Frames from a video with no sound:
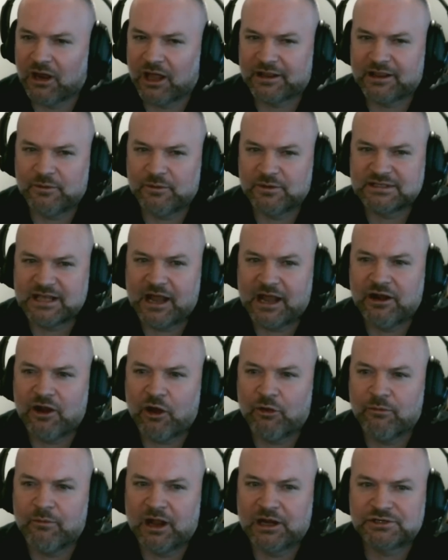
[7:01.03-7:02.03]
Like, there was that
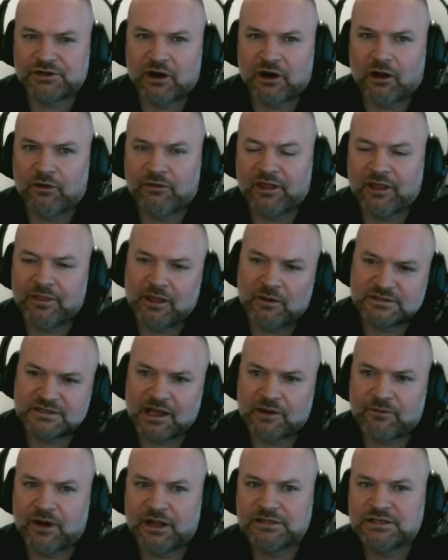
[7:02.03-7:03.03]
No Metro, then there was
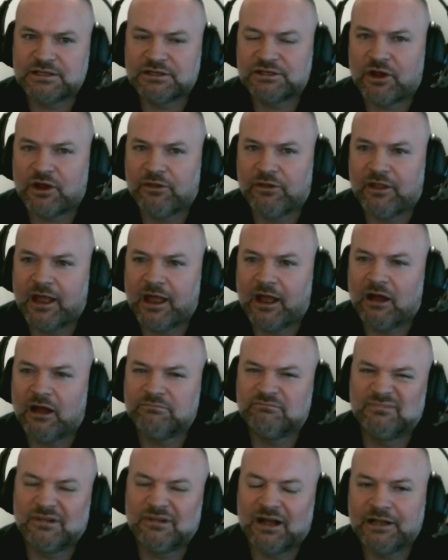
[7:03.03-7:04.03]
that race you shown there.
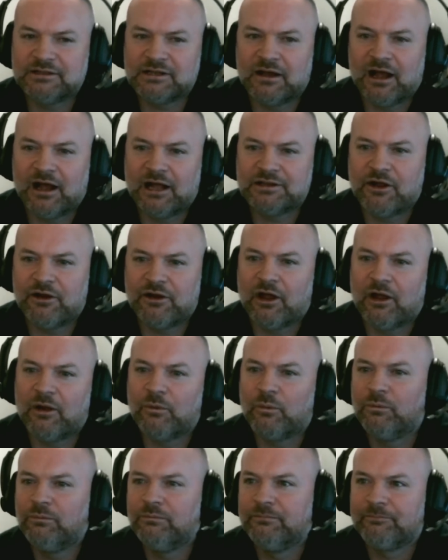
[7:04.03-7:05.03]
I don't
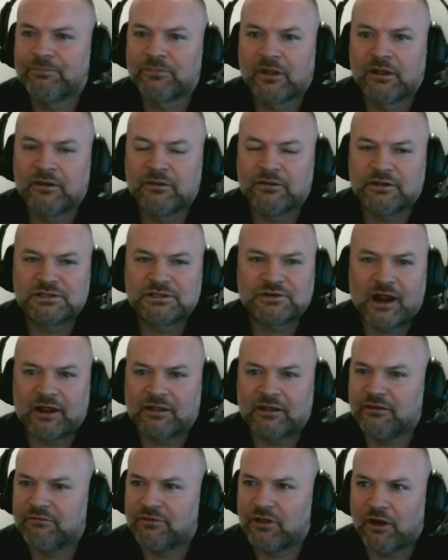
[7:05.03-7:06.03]
know the
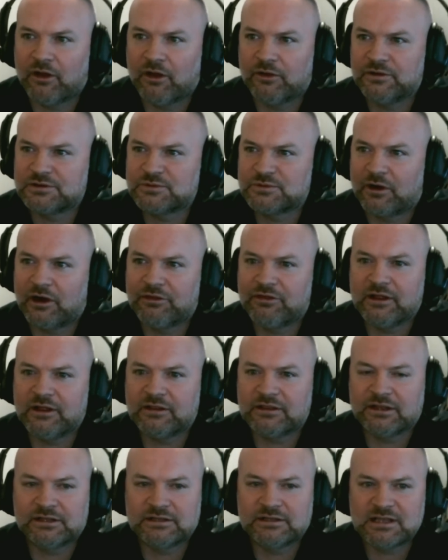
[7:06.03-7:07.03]
strength of those, where I think
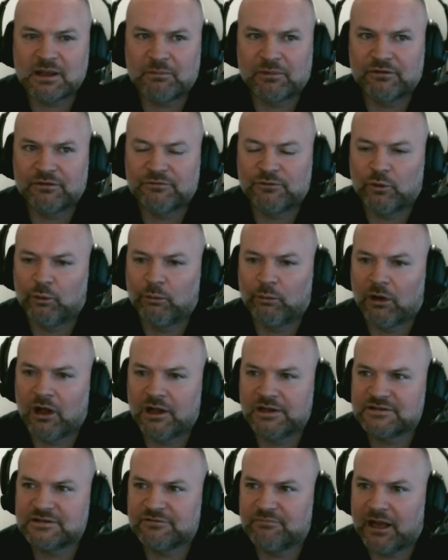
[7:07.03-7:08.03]
that some of the form
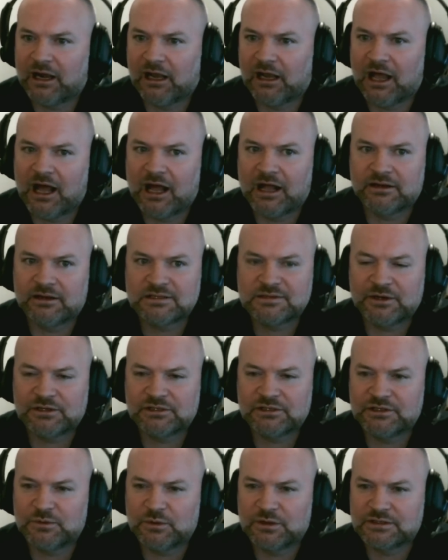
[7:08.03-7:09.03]
lines of Metal Art,
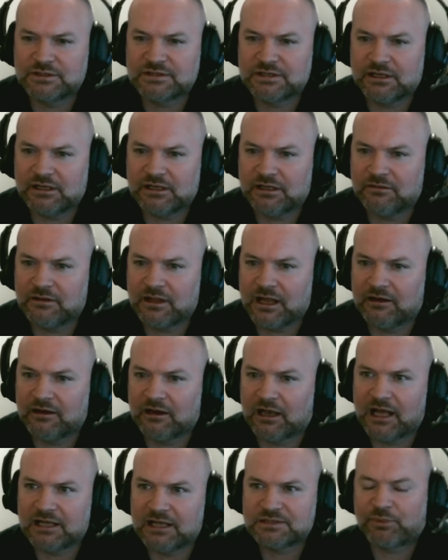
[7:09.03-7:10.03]
especially towards the end of
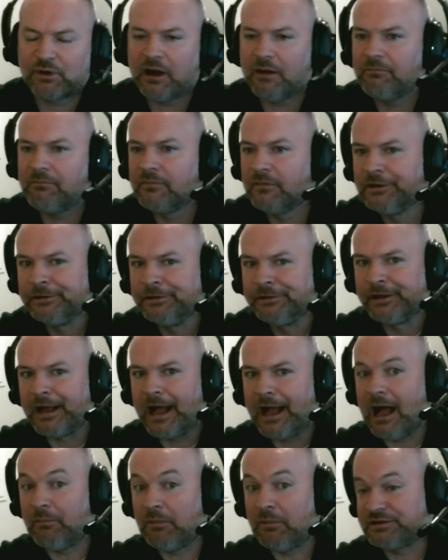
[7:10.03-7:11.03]
last prep,
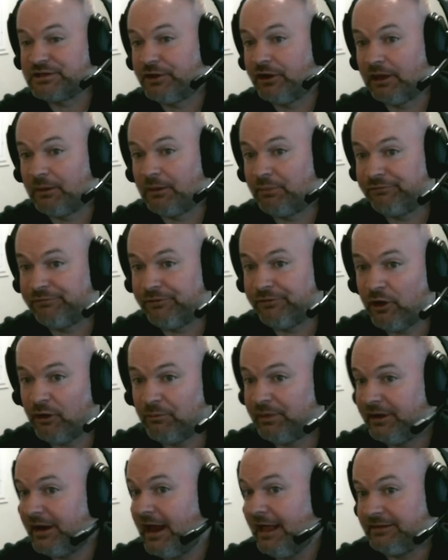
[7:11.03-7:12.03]
I certainly prefer.
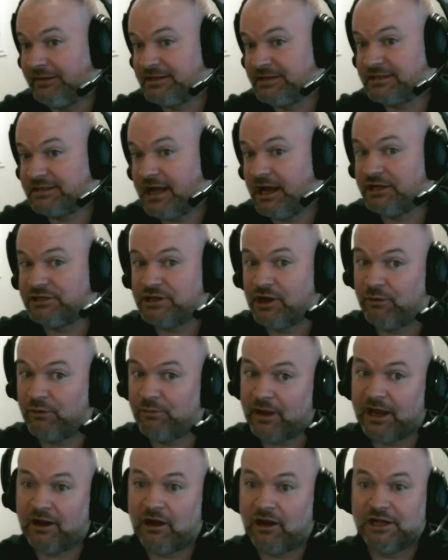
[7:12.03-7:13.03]
But at this stage, no
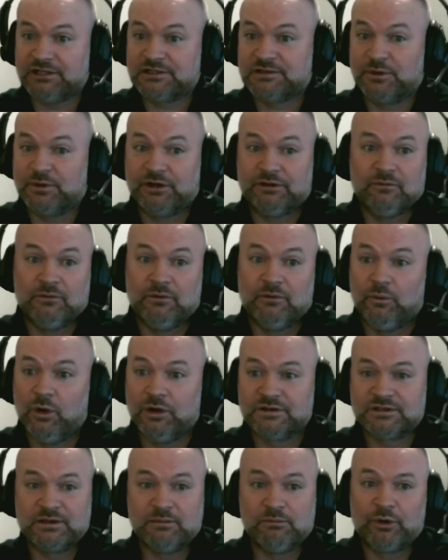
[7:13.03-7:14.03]
bet. I just
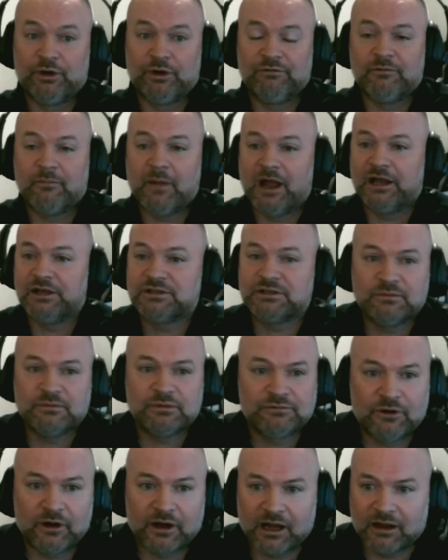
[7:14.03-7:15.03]
want some more information
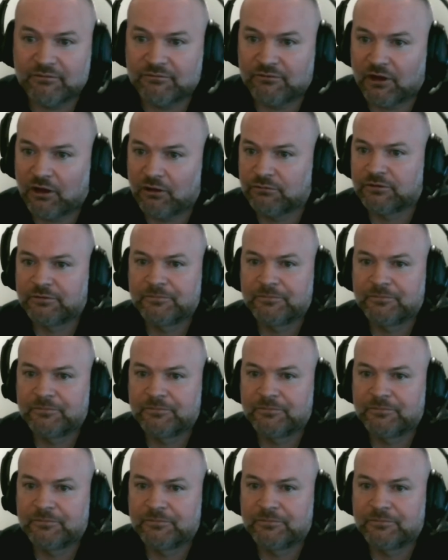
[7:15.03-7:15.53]
before I get involved.